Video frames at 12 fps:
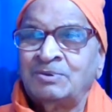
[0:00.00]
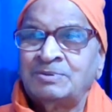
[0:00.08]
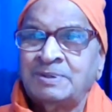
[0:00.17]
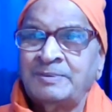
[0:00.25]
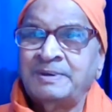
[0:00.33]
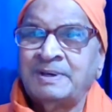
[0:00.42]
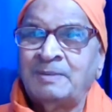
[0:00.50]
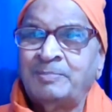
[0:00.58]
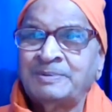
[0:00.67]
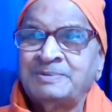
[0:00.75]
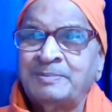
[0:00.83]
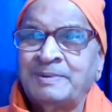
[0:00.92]
So
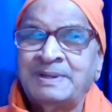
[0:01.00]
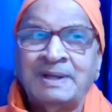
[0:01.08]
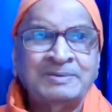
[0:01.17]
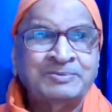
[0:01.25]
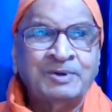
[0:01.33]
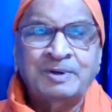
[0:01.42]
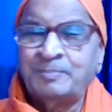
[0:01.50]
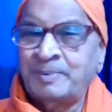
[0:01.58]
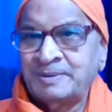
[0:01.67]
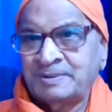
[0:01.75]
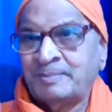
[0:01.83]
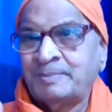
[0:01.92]
Savikalpa Samadhi also
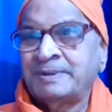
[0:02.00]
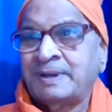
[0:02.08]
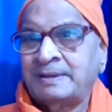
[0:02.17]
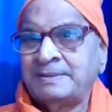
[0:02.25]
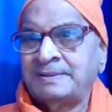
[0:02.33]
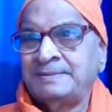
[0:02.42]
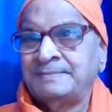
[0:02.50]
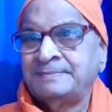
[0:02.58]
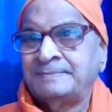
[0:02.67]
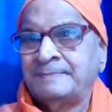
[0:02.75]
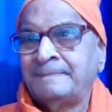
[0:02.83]
depends upon I.